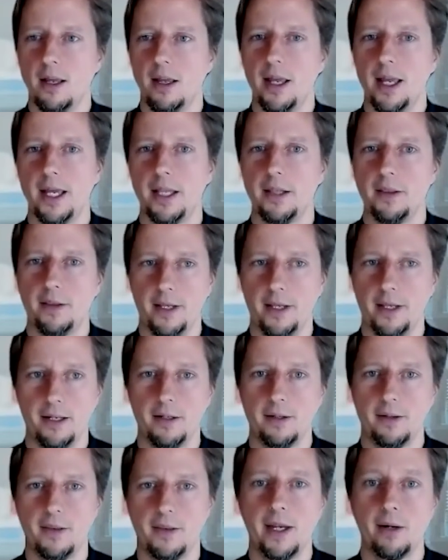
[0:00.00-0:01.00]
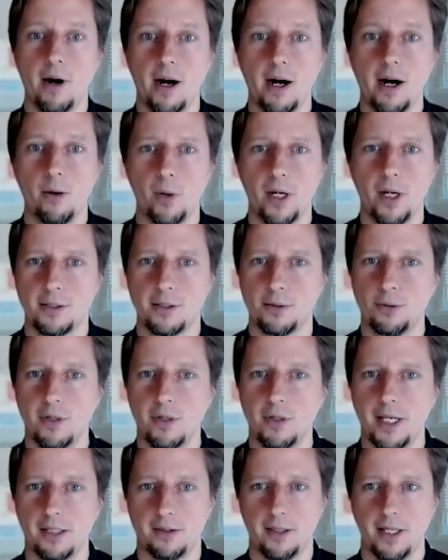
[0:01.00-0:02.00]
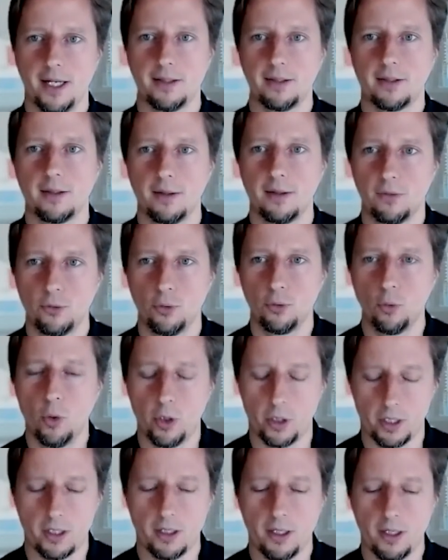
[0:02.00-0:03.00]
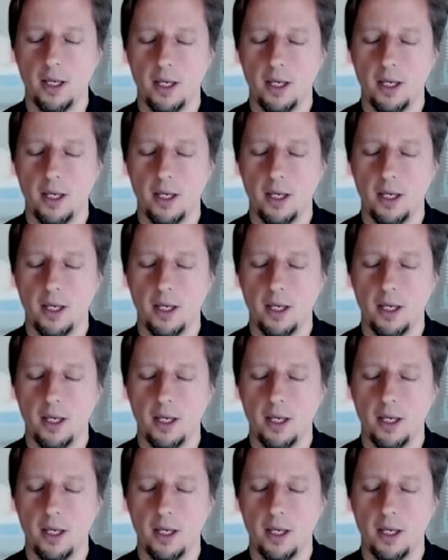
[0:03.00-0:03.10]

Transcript: and there are ways to get that to work.